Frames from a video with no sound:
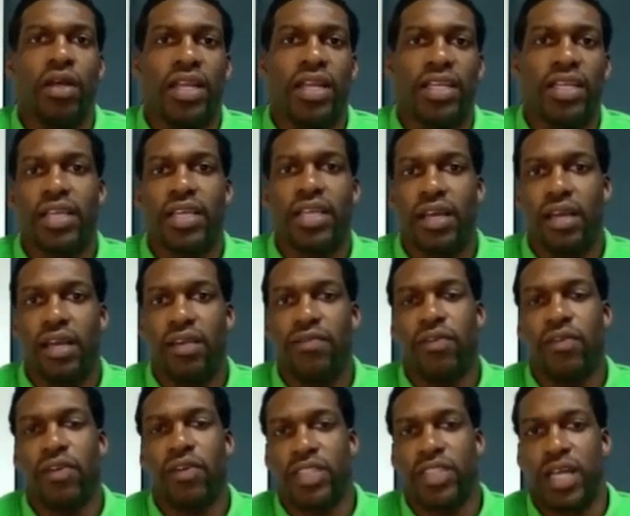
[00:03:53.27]
Let's say,
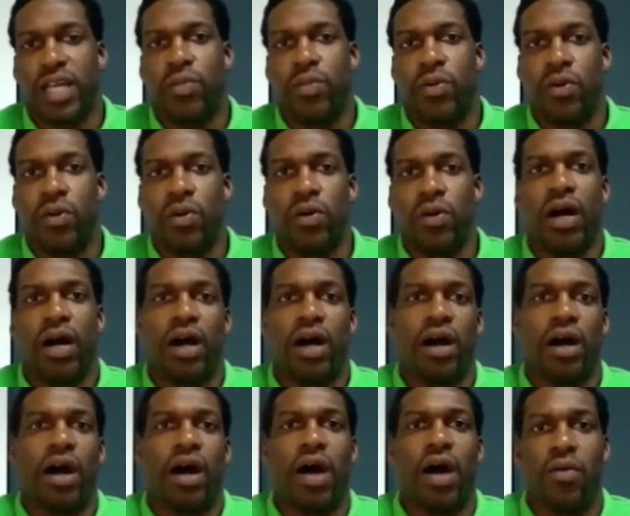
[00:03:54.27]
for example,
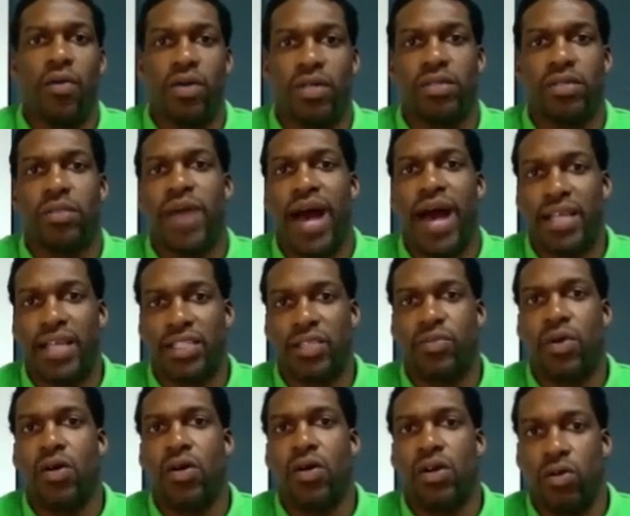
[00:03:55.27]
I was a
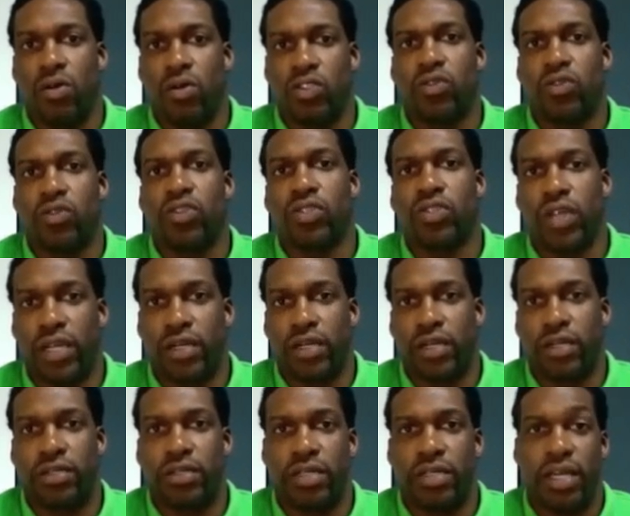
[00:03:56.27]
basketball coach or a
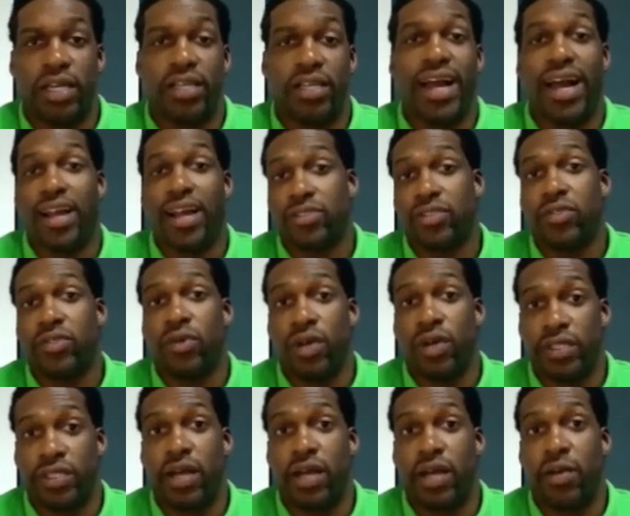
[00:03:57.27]
trainer, and I actually
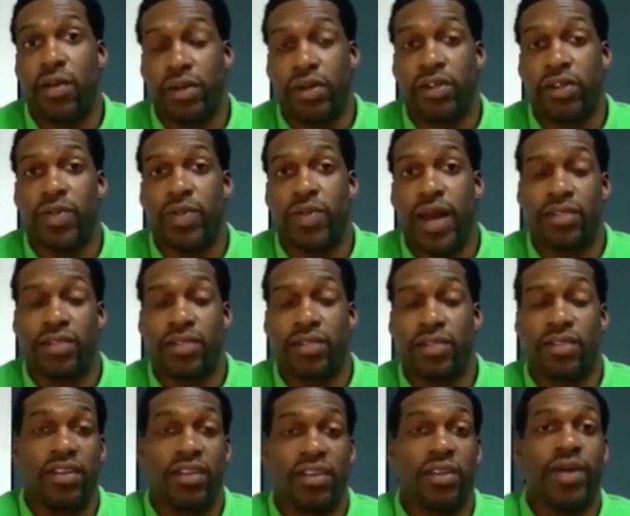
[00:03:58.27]
was a couple of years back. So
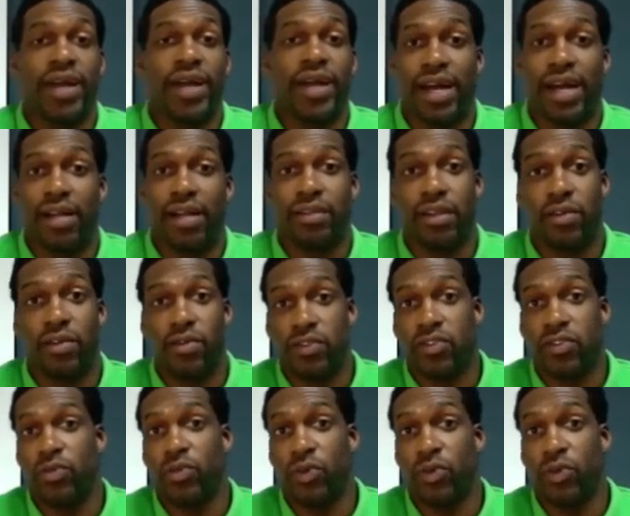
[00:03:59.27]
if anybody out there wants to